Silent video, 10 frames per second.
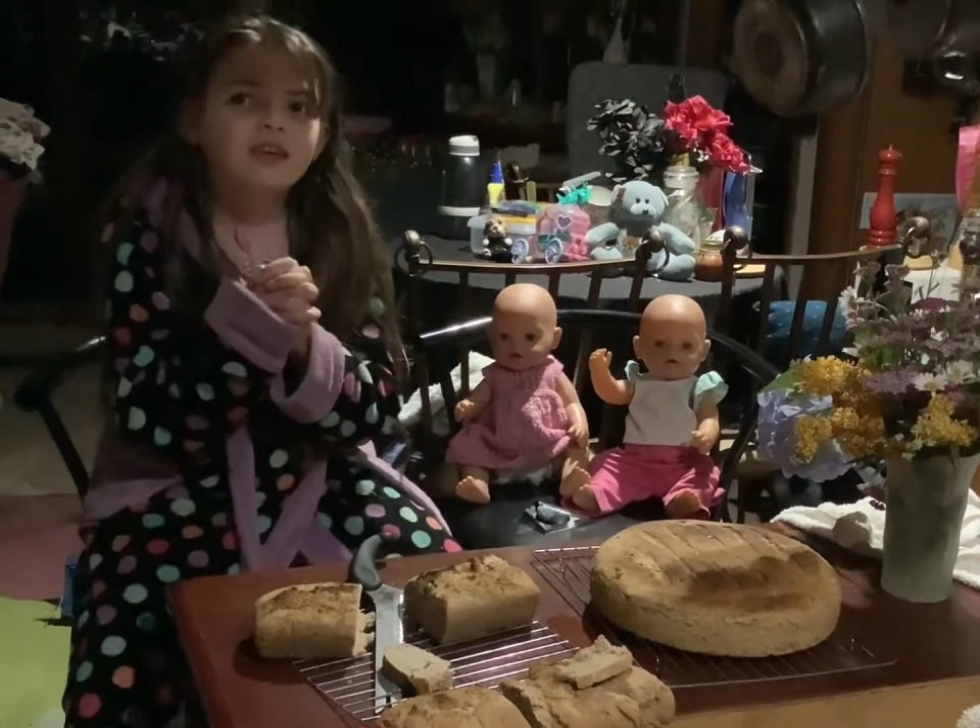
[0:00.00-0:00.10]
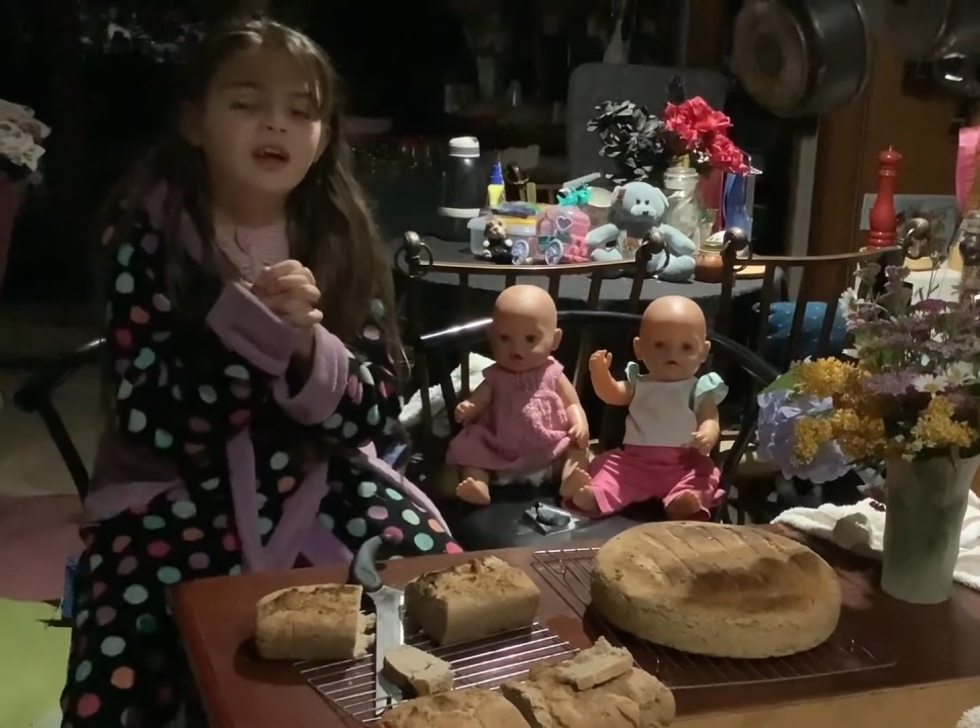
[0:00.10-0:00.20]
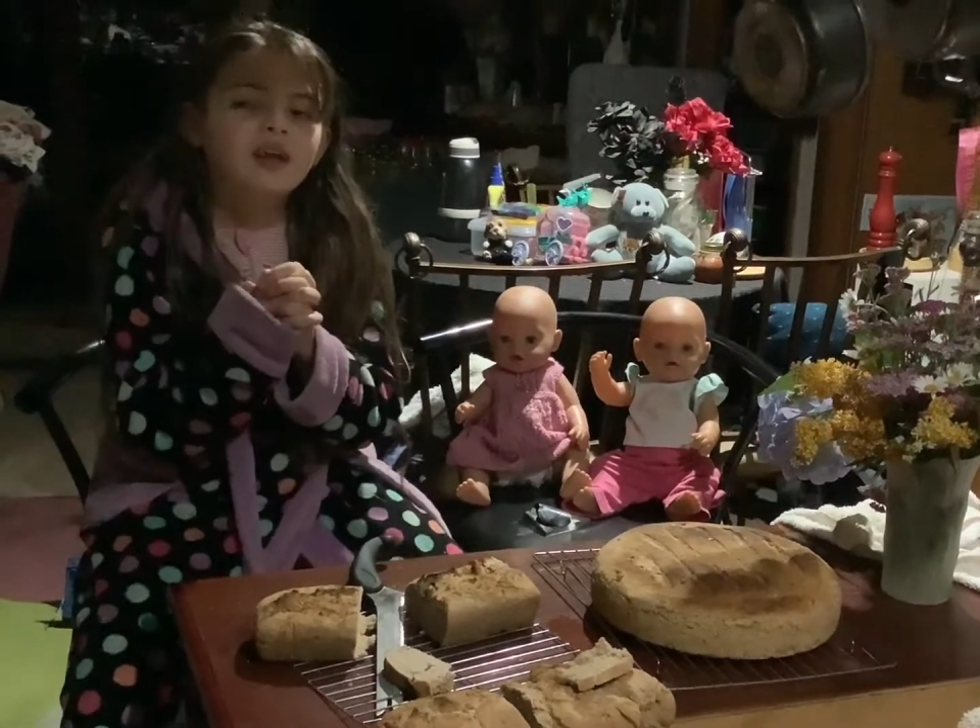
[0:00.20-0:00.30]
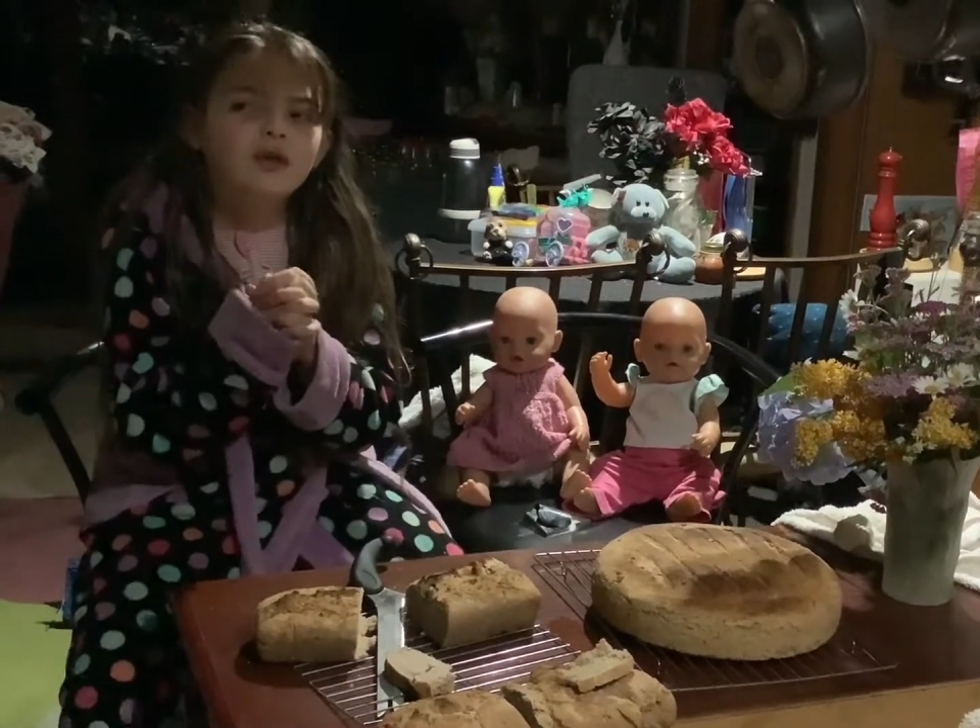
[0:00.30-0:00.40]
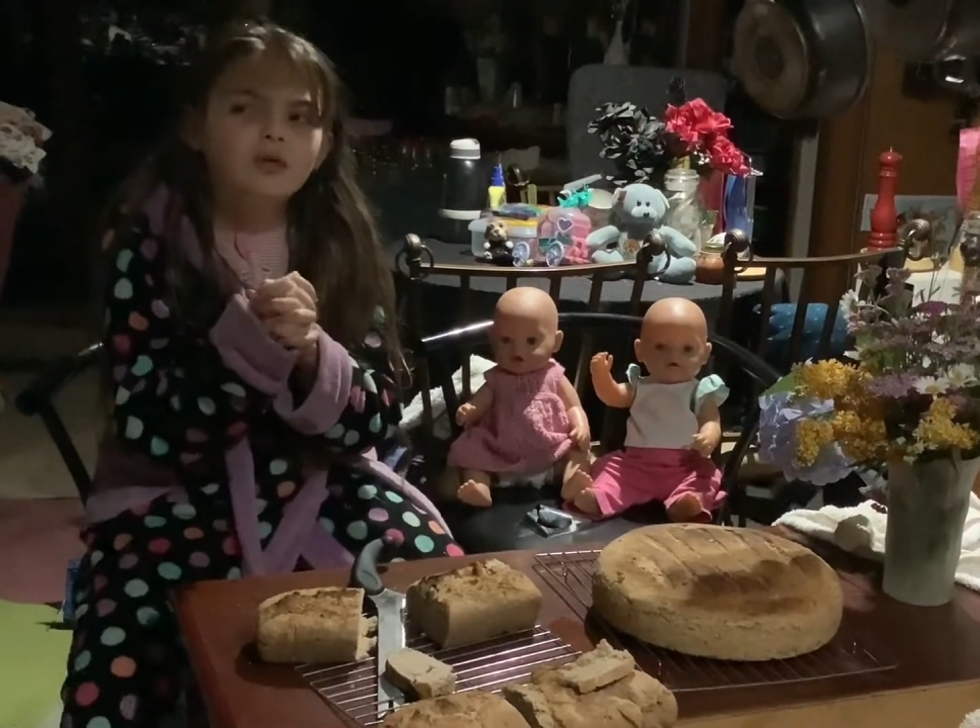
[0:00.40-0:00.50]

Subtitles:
a little